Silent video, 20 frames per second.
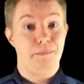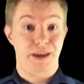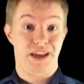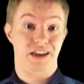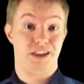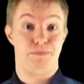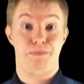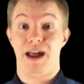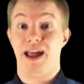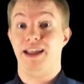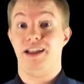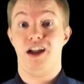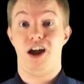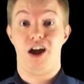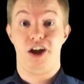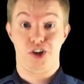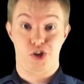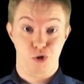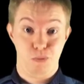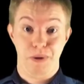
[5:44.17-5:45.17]
because by
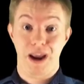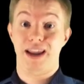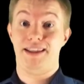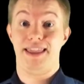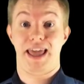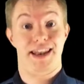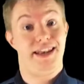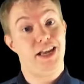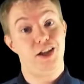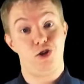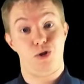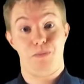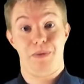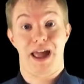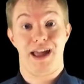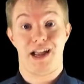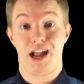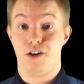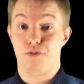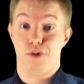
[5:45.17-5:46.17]
God, you paid that
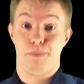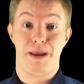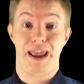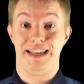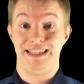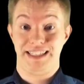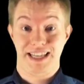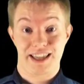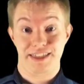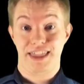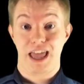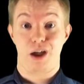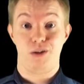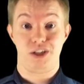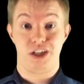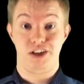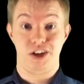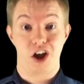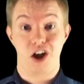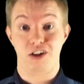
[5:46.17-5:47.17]
Nickelback cover band
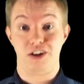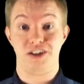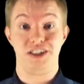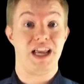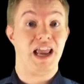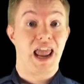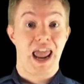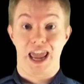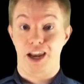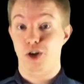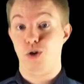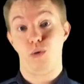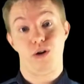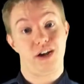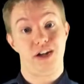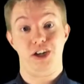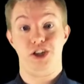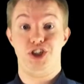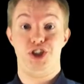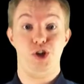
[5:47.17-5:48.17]
$10,000, and you were
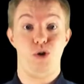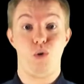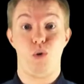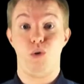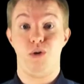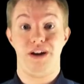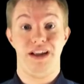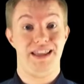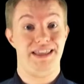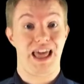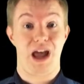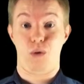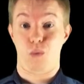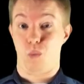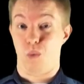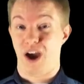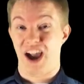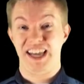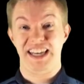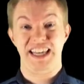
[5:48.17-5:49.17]
going to shoehorn in that
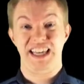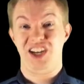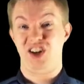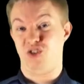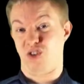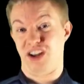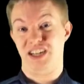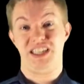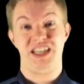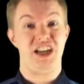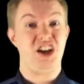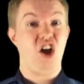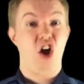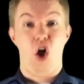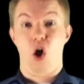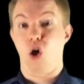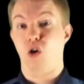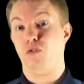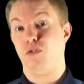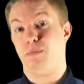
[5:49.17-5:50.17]
whiny, grunty,
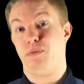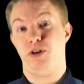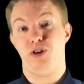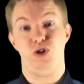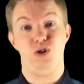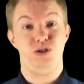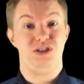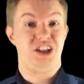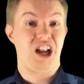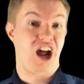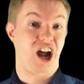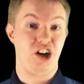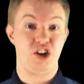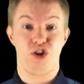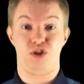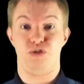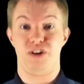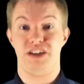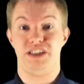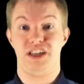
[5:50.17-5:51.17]
overproduced,
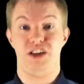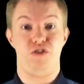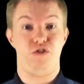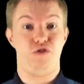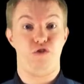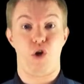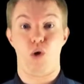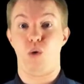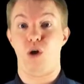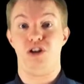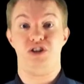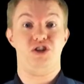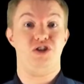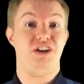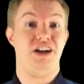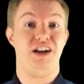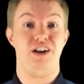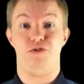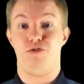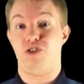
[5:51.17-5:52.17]
underwritten, faux
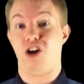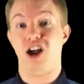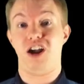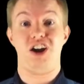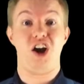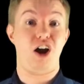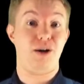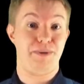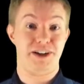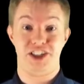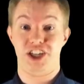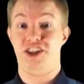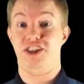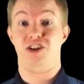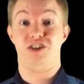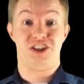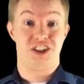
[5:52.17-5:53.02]
alternative rock garbage in there